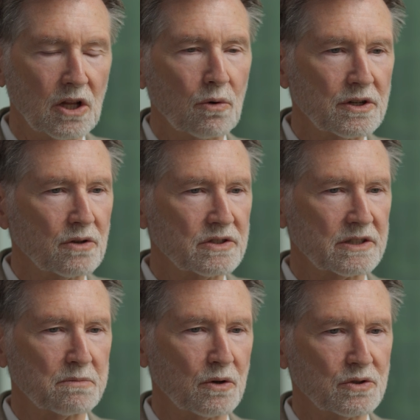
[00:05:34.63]
lower dose
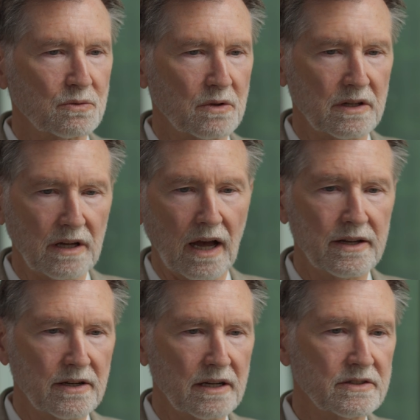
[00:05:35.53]
exposure with the
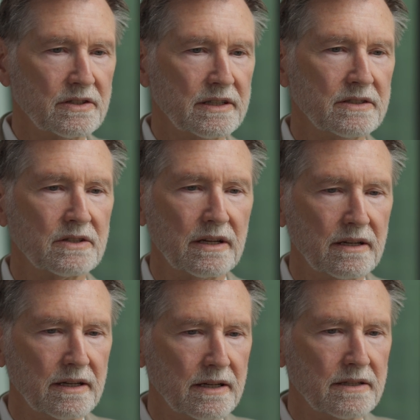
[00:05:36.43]
iodine seeds
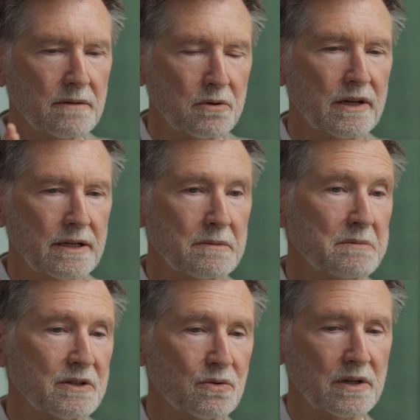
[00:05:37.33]
and the palladium in
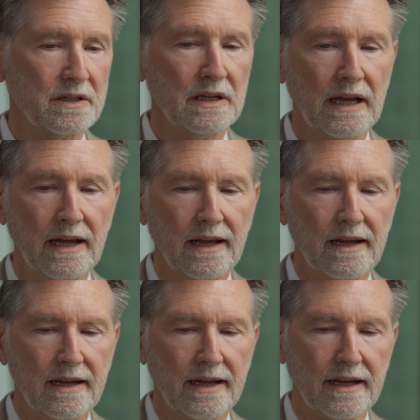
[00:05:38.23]
between.
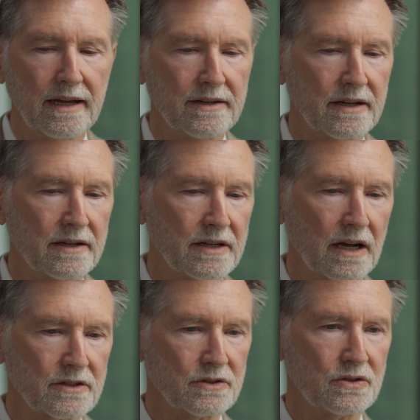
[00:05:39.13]
And uh,
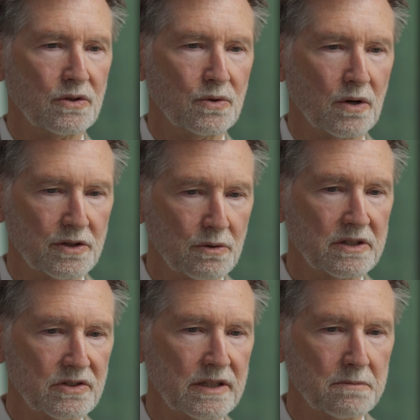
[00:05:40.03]
doctors who are doing
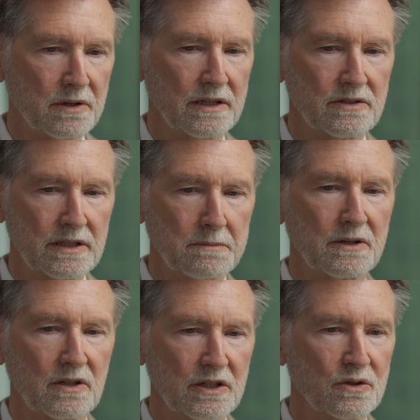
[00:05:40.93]
seed implants
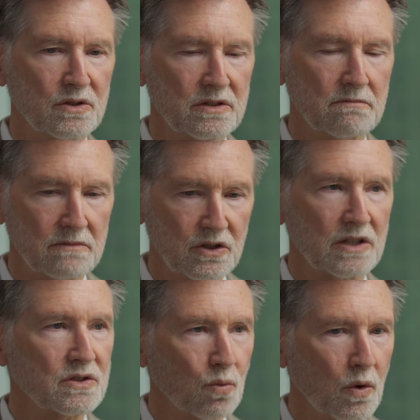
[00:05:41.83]
typically use
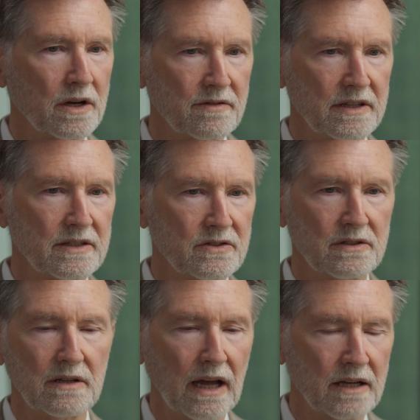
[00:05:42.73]
just one of these
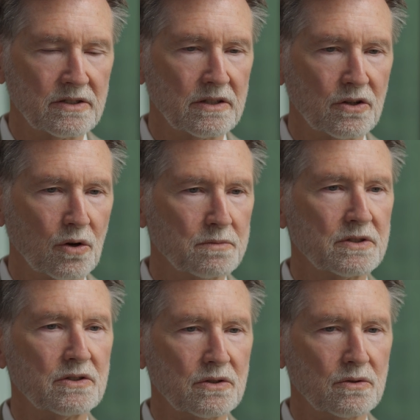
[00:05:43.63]
isotopes
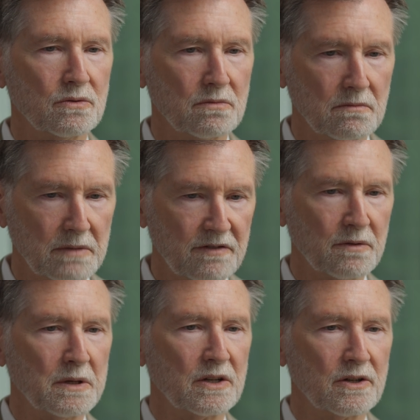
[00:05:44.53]
to be
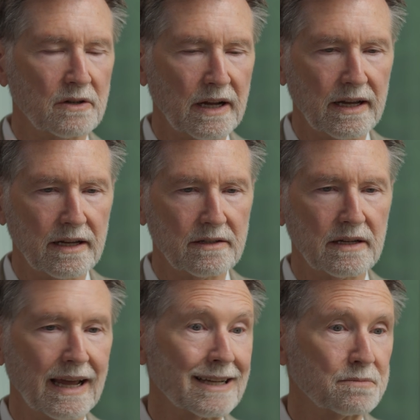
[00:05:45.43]
familiar and
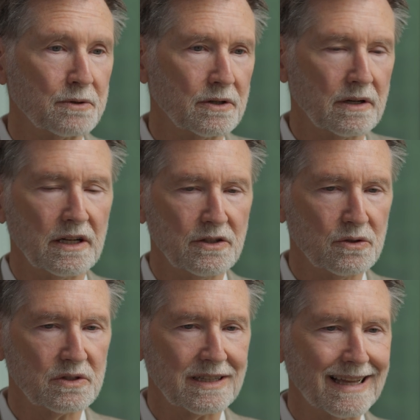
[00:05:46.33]
expert in
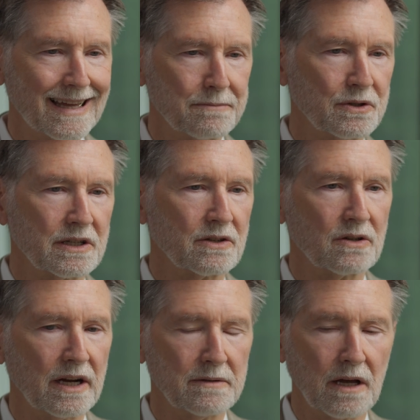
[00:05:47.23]
using that
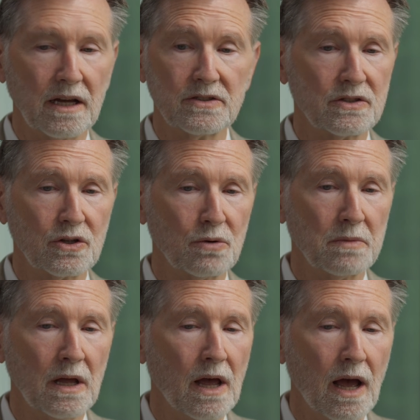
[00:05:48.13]
particular isotope.
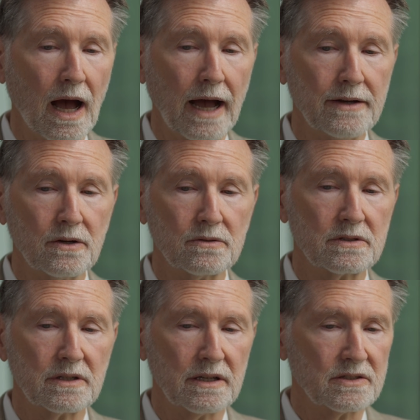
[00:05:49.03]
I
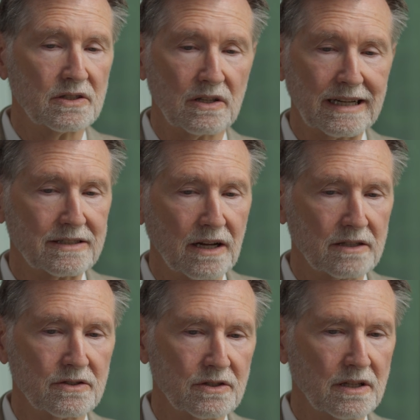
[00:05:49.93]
don't uh, select
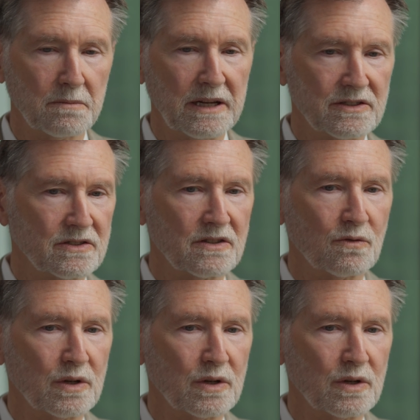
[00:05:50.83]
doctors on the basis of